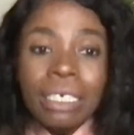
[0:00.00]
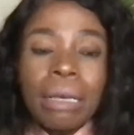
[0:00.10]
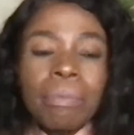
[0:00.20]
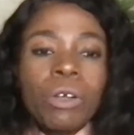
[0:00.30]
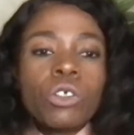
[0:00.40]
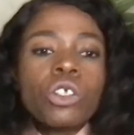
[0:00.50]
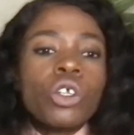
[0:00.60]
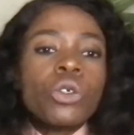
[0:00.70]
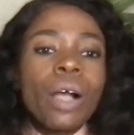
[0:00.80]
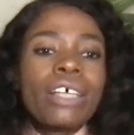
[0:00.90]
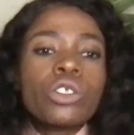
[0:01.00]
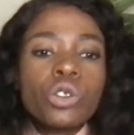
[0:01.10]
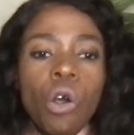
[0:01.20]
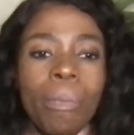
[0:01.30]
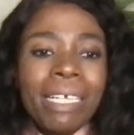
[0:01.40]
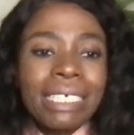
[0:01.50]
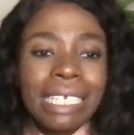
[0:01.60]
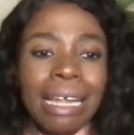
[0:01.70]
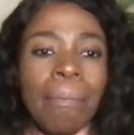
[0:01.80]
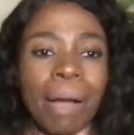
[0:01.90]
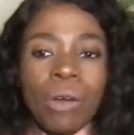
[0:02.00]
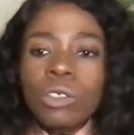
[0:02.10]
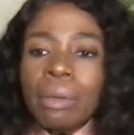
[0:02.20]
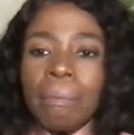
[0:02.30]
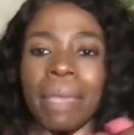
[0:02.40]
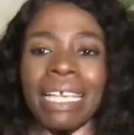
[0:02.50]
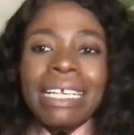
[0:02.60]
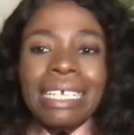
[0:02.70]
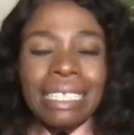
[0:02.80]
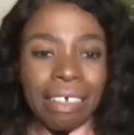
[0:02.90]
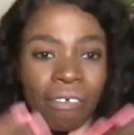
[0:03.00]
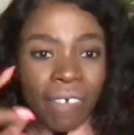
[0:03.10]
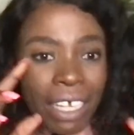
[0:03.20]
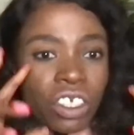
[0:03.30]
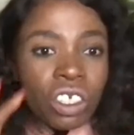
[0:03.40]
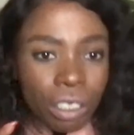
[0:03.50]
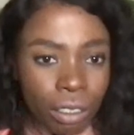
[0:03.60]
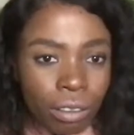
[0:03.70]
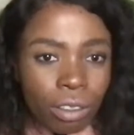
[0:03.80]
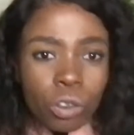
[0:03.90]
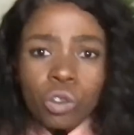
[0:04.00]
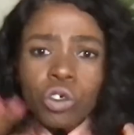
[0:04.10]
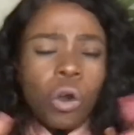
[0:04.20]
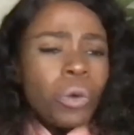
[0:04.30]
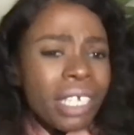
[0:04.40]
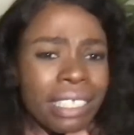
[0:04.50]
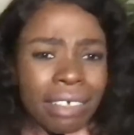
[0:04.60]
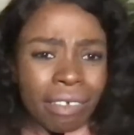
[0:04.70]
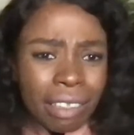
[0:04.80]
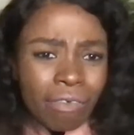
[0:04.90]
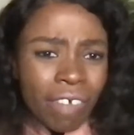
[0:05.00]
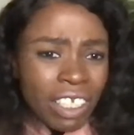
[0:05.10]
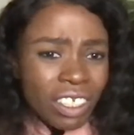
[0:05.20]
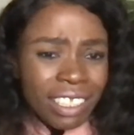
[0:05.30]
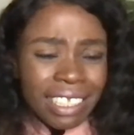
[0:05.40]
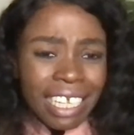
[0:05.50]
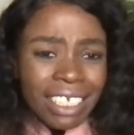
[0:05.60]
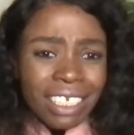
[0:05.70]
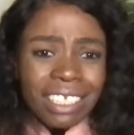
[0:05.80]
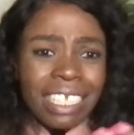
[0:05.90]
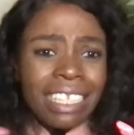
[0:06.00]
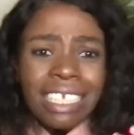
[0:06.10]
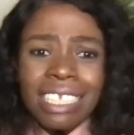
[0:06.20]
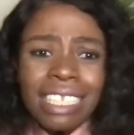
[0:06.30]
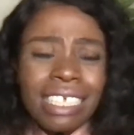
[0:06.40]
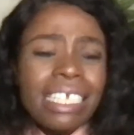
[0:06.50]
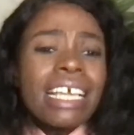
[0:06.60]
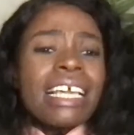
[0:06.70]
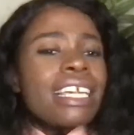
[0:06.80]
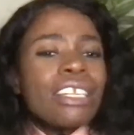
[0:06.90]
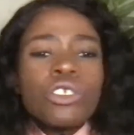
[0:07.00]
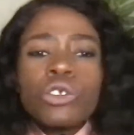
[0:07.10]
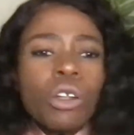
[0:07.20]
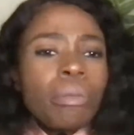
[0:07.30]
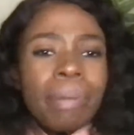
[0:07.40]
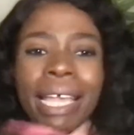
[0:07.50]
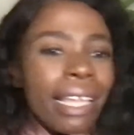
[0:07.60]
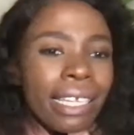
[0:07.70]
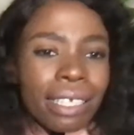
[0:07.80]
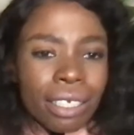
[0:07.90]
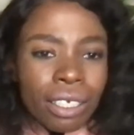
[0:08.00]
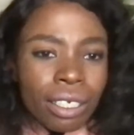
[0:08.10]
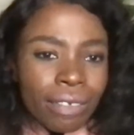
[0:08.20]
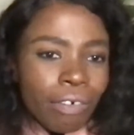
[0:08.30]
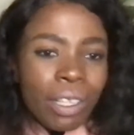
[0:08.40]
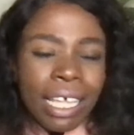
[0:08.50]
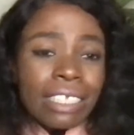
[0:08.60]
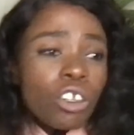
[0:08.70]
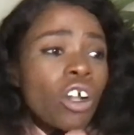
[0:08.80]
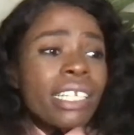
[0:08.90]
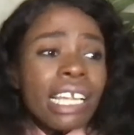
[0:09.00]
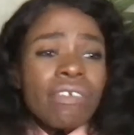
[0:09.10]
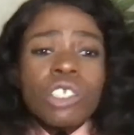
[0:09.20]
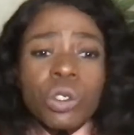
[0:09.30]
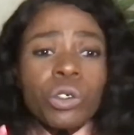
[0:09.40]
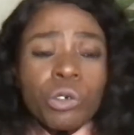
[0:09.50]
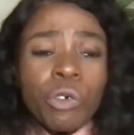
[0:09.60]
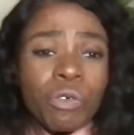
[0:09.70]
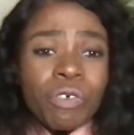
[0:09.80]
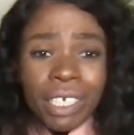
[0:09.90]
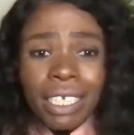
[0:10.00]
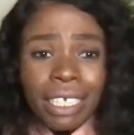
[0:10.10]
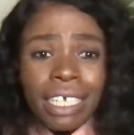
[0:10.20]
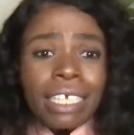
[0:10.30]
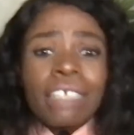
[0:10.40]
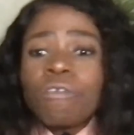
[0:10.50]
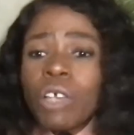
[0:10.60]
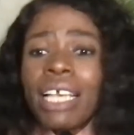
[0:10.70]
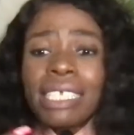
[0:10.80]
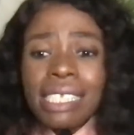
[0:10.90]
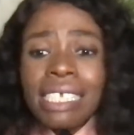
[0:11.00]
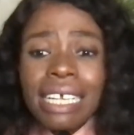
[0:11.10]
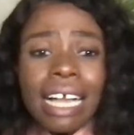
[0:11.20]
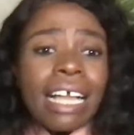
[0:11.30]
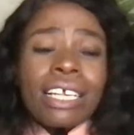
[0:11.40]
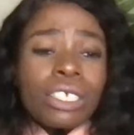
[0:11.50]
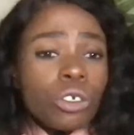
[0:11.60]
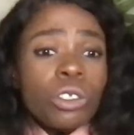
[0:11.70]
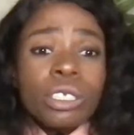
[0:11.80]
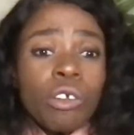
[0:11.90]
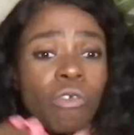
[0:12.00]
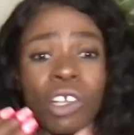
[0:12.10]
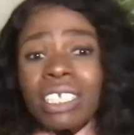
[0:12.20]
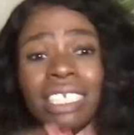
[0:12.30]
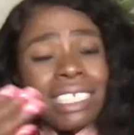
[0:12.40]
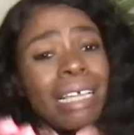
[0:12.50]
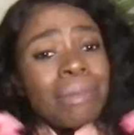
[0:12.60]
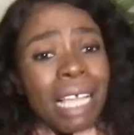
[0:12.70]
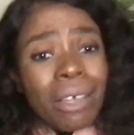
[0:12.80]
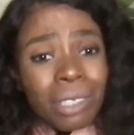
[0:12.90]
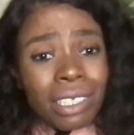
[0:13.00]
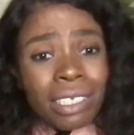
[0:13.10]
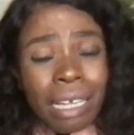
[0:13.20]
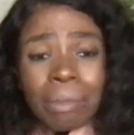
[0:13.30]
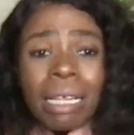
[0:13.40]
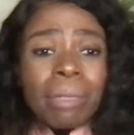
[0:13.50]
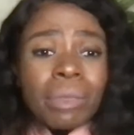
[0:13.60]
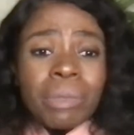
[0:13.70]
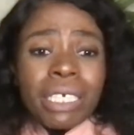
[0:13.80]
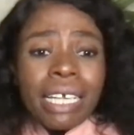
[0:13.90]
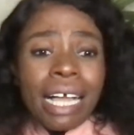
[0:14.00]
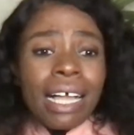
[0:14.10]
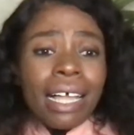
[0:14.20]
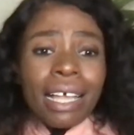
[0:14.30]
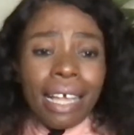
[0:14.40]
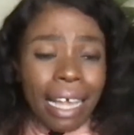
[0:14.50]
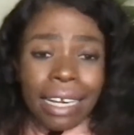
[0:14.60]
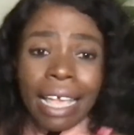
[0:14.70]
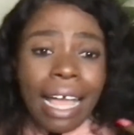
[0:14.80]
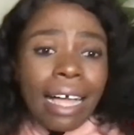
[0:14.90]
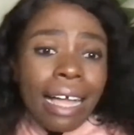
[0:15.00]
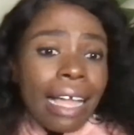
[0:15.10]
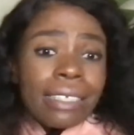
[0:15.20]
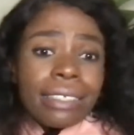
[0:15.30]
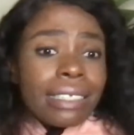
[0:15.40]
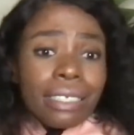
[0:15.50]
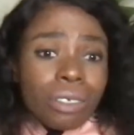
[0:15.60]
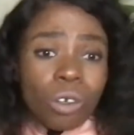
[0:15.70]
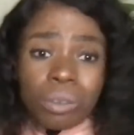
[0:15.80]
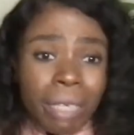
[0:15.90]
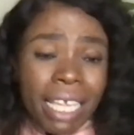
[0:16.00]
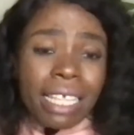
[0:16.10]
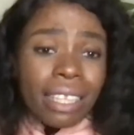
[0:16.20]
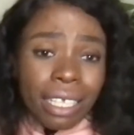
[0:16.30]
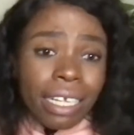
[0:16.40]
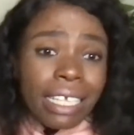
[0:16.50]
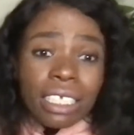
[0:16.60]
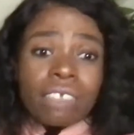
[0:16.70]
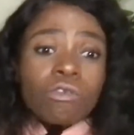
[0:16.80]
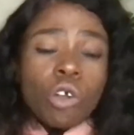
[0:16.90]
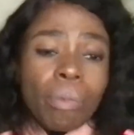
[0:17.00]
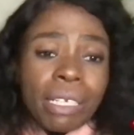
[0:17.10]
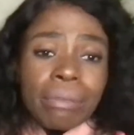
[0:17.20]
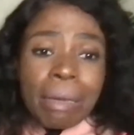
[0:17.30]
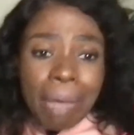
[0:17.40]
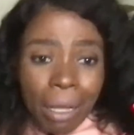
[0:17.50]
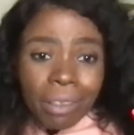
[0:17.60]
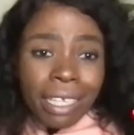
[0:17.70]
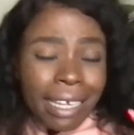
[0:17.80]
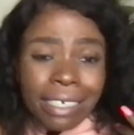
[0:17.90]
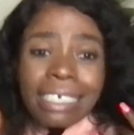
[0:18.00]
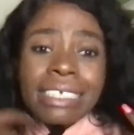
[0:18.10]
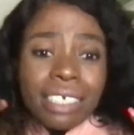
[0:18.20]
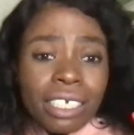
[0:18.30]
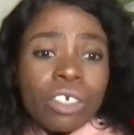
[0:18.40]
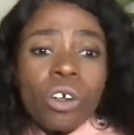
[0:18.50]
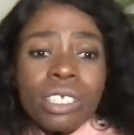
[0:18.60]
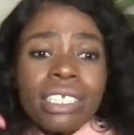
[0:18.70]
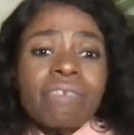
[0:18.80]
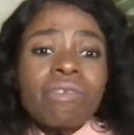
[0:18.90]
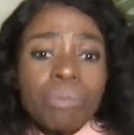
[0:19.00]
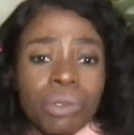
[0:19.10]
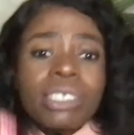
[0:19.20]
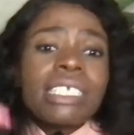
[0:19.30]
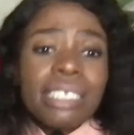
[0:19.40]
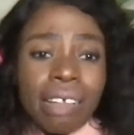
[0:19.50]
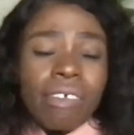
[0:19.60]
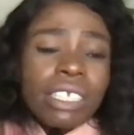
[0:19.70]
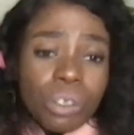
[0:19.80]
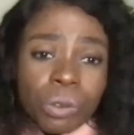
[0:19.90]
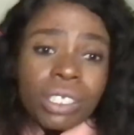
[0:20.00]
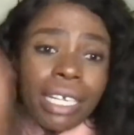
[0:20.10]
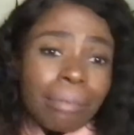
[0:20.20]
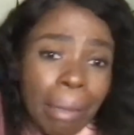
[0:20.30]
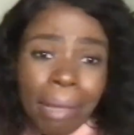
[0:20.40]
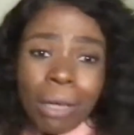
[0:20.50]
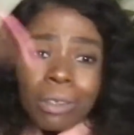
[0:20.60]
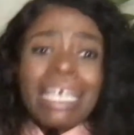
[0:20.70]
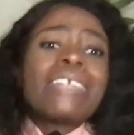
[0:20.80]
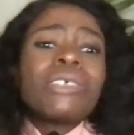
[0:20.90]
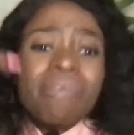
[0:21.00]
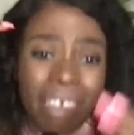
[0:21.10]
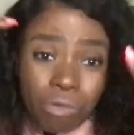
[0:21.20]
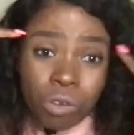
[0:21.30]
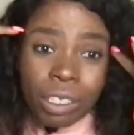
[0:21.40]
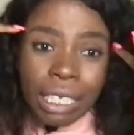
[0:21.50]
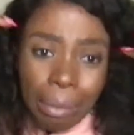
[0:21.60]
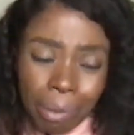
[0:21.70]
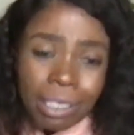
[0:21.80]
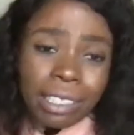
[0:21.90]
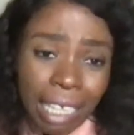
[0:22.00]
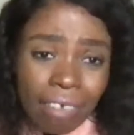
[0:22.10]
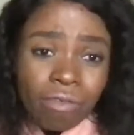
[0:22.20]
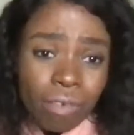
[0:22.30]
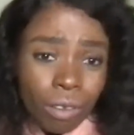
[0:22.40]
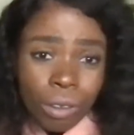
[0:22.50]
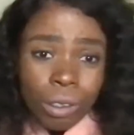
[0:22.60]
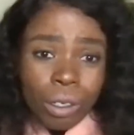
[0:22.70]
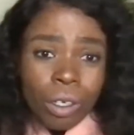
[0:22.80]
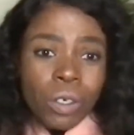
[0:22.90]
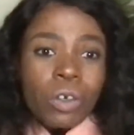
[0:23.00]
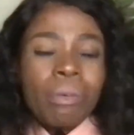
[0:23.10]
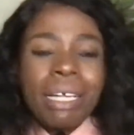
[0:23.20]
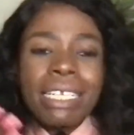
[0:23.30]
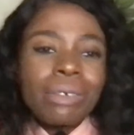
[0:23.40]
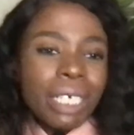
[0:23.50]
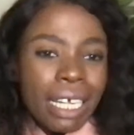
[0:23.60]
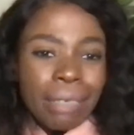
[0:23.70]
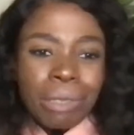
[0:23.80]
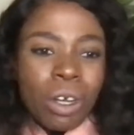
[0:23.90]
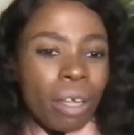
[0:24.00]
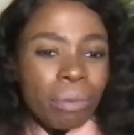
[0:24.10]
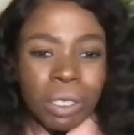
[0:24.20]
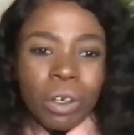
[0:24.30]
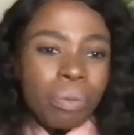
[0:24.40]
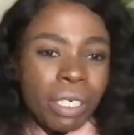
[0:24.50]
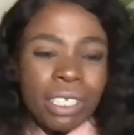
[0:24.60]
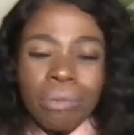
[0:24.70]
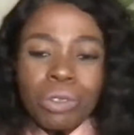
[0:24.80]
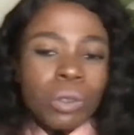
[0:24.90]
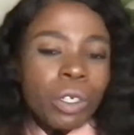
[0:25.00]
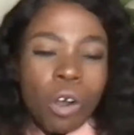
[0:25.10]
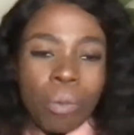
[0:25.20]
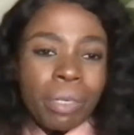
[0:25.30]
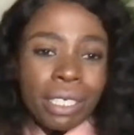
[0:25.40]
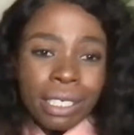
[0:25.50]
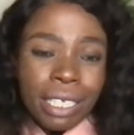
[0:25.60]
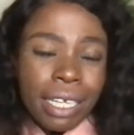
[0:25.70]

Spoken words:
because you are so passionate about making the fashion, drawing the fashion sketches and this and this. You don't pay for that. God gave it to you for free. If you are a singer, your voice just comes out. I mean, I'm a speaker. It doesn't cost me anything. I just have to open my mouth, and literally God even puts the stuff I need to say in my mouth. I don't even have to think about the stuff. Normally, when I'm in corporate, I'm doing corporate